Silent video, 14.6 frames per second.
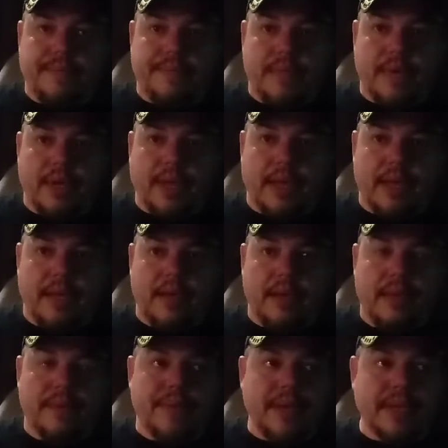Okay,
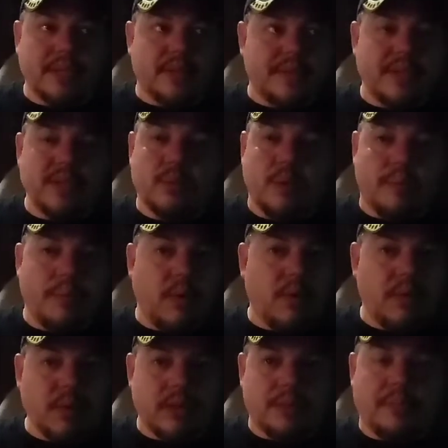these were
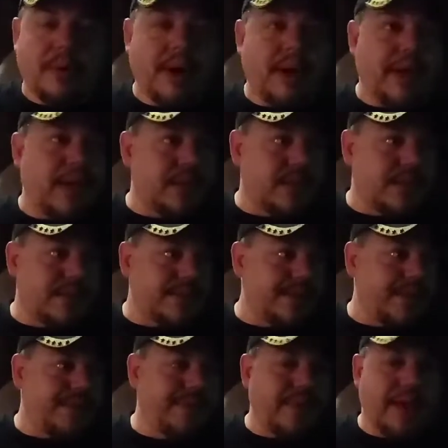Bold Express,
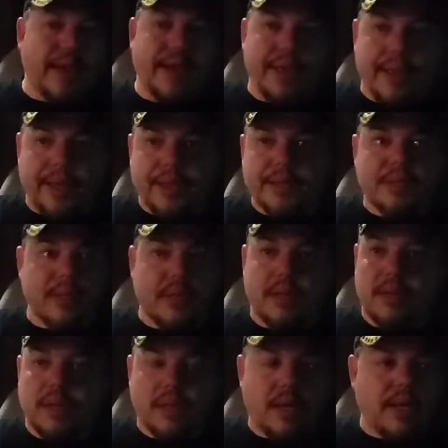FedEx, and
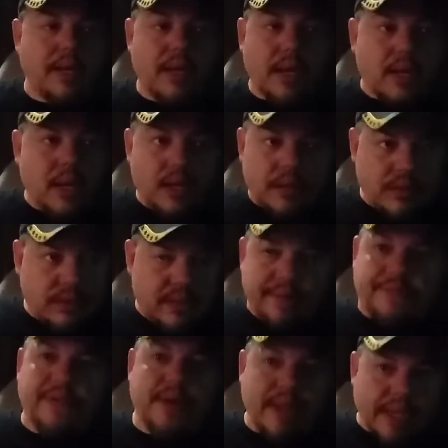
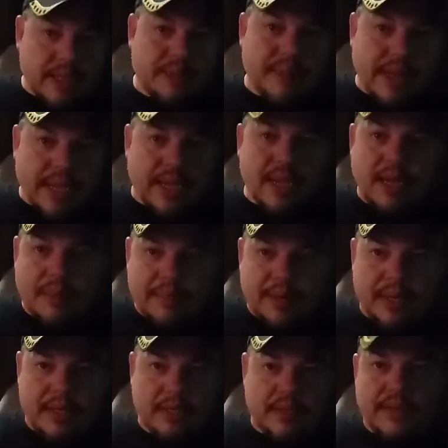different expedite
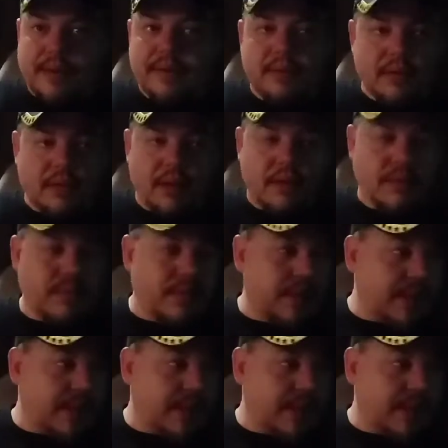companies. There, you know,